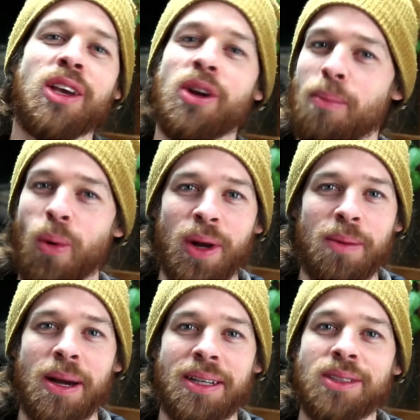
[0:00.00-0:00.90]
your morning
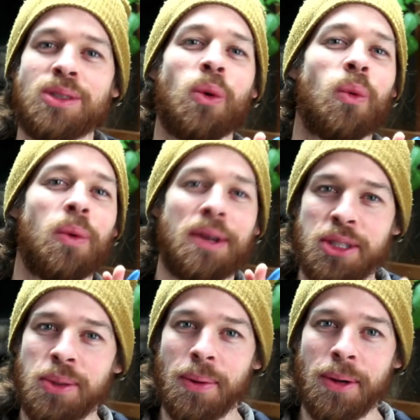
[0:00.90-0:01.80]
pages a
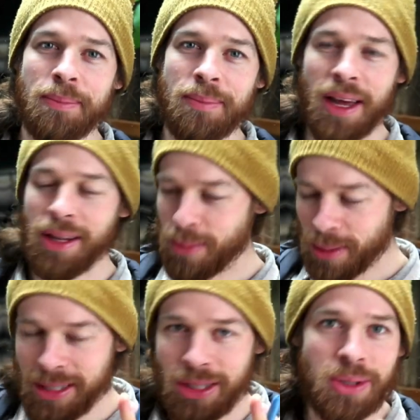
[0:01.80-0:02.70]
ritual and you
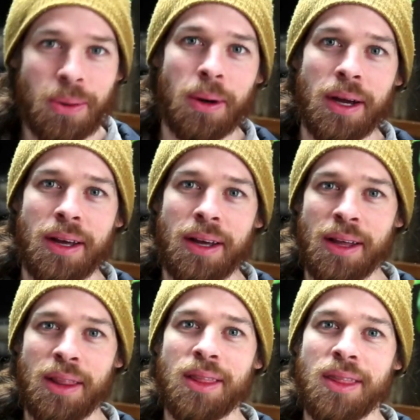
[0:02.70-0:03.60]
will enjoy
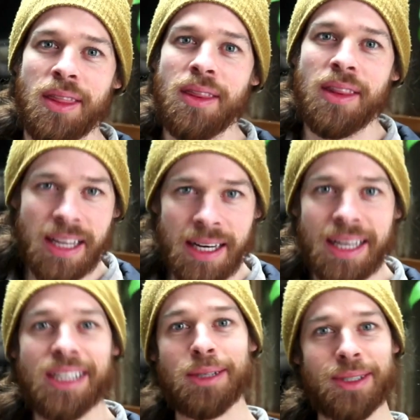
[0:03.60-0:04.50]

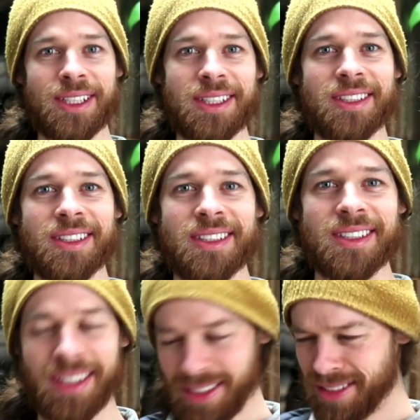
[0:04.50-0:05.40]
leaning into resistance
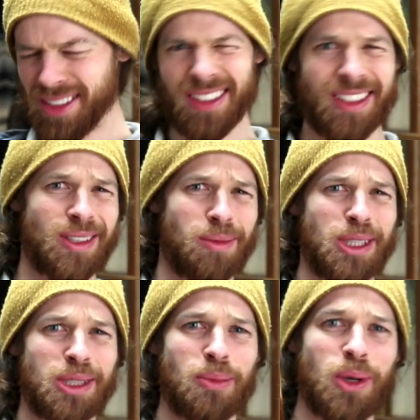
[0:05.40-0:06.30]
because there's just so
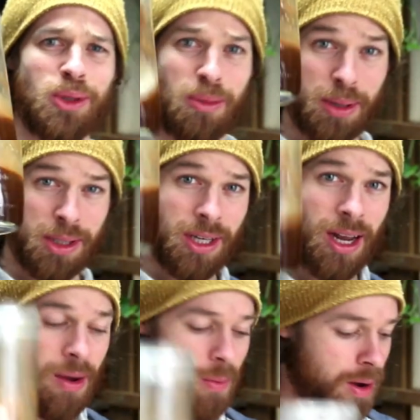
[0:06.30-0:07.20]
much more to
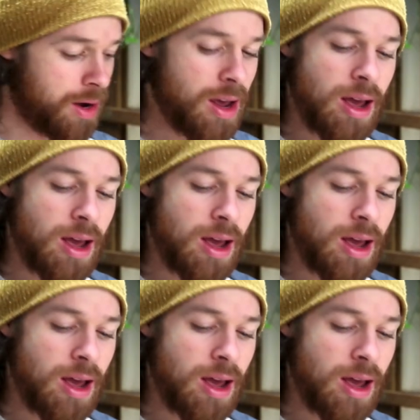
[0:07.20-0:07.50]
appreciate when